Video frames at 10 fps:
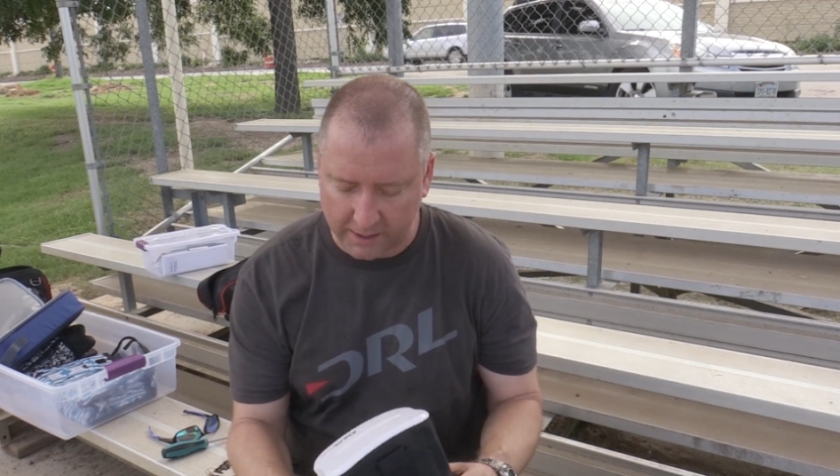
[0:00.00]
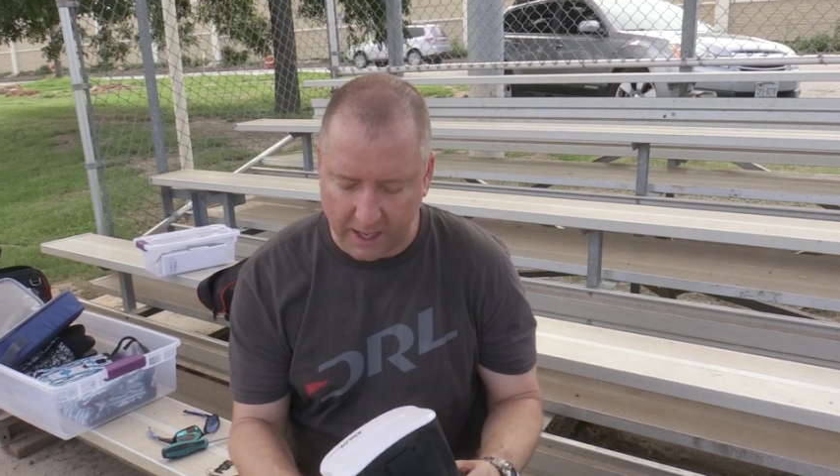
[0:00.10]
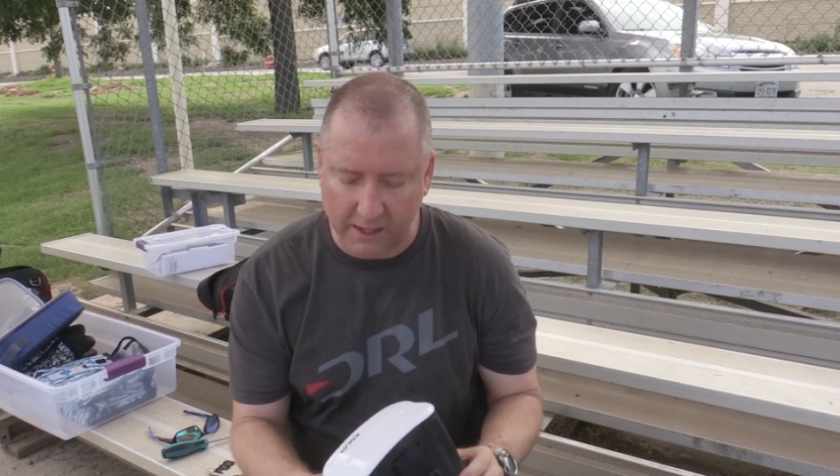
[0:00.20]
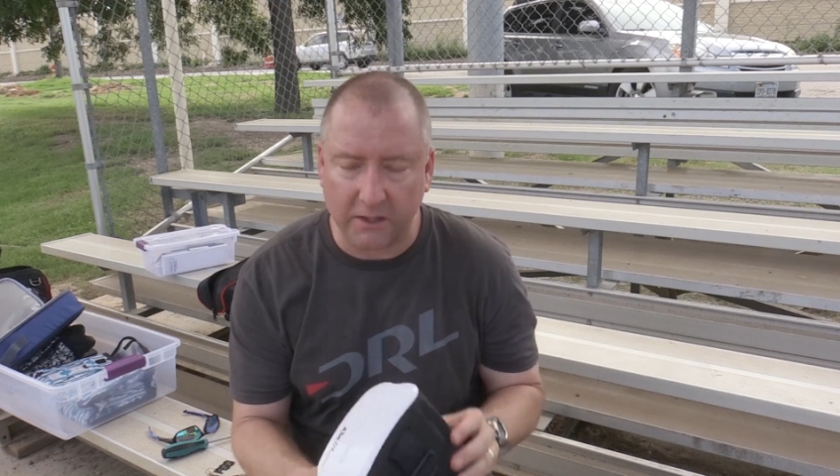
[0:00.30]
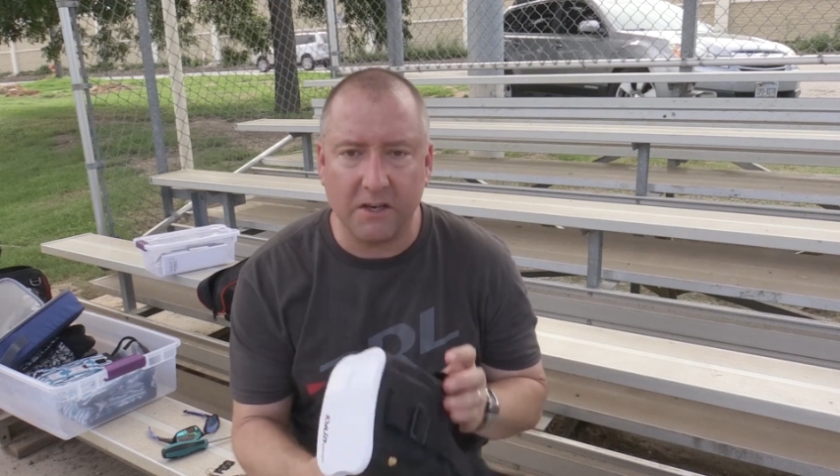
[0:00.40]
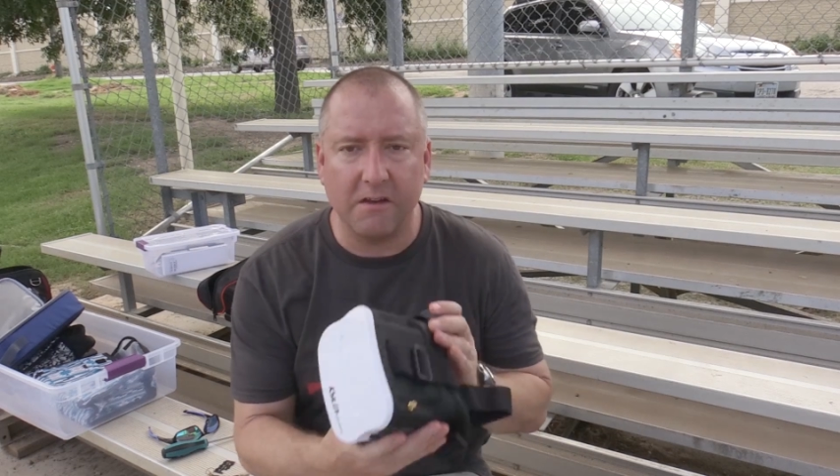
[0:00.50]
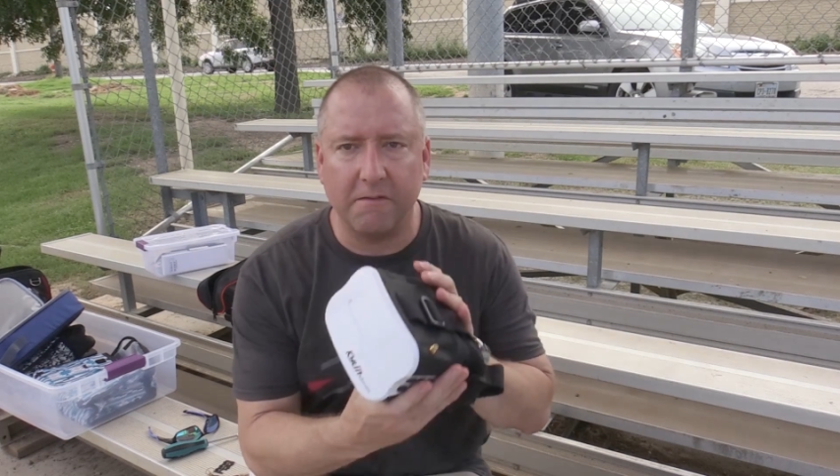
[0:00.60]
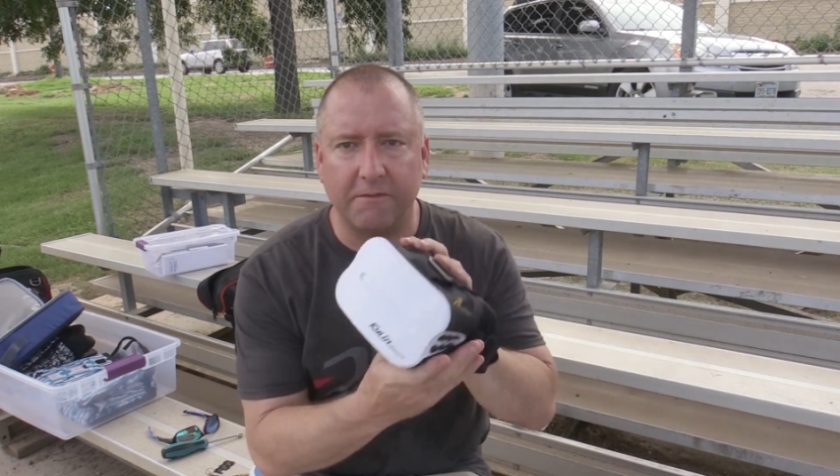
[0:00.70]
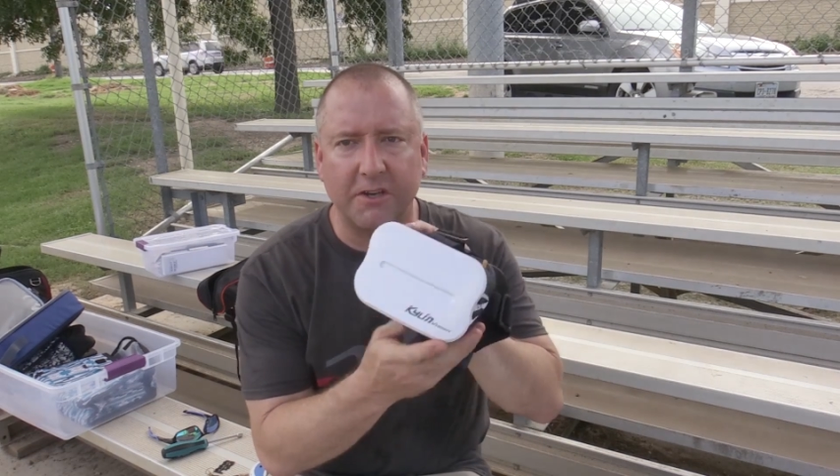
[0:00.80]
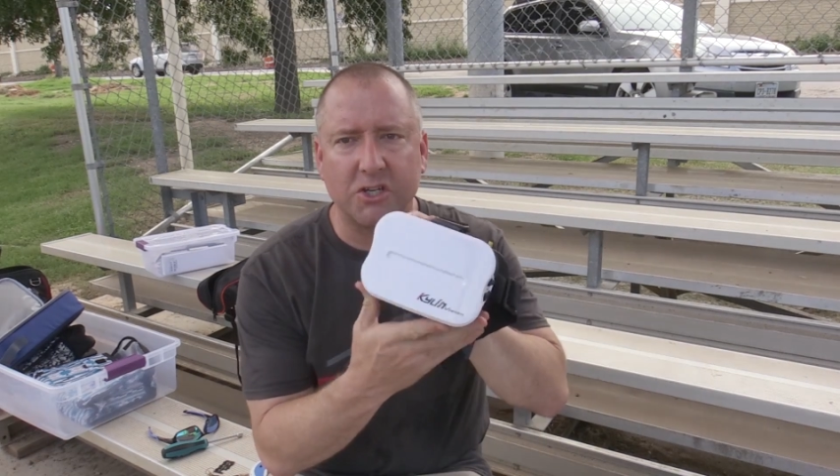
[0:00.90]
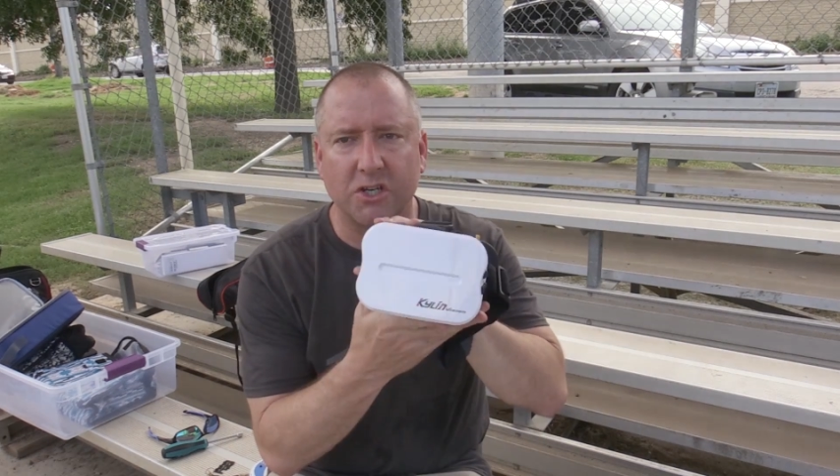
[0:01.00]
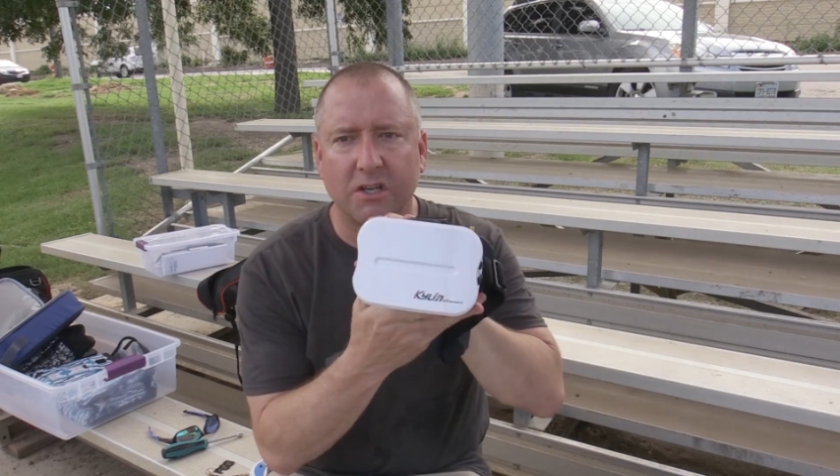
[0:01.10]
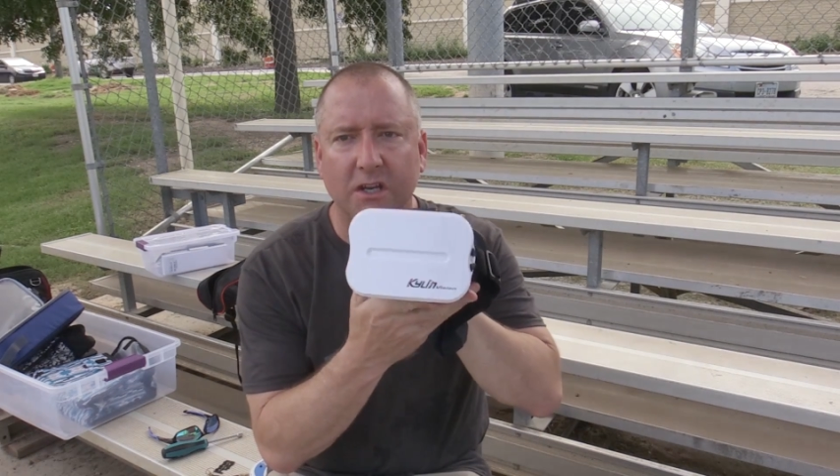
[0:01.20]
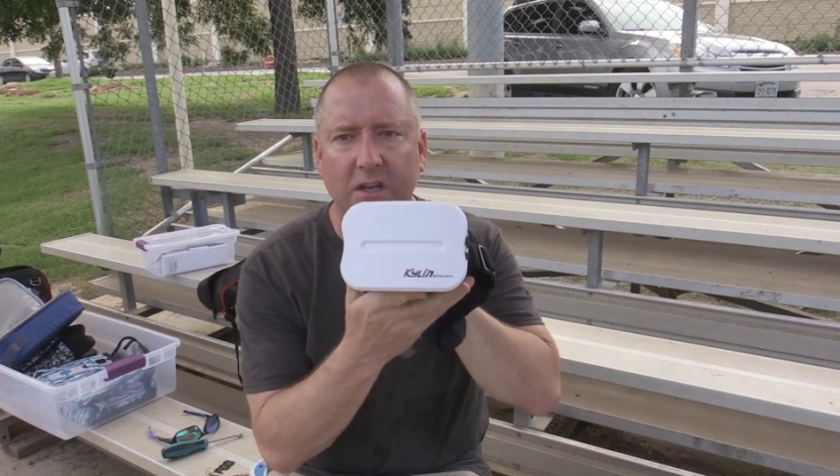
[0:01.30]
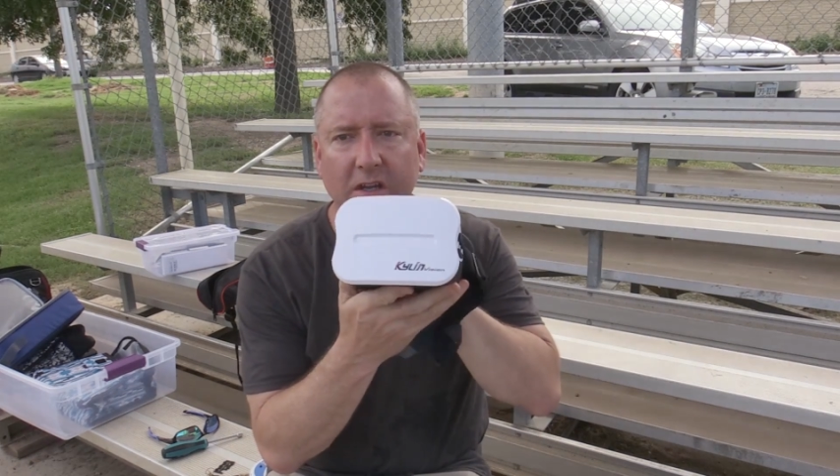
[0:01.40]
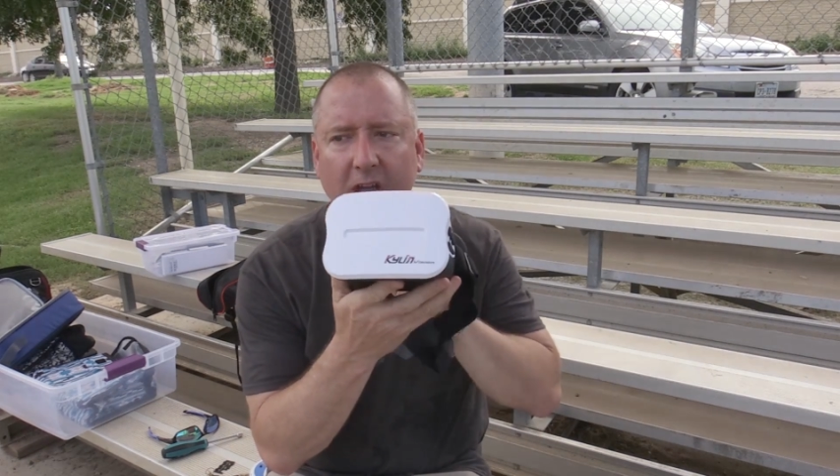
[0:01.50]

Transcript: Kylin Vision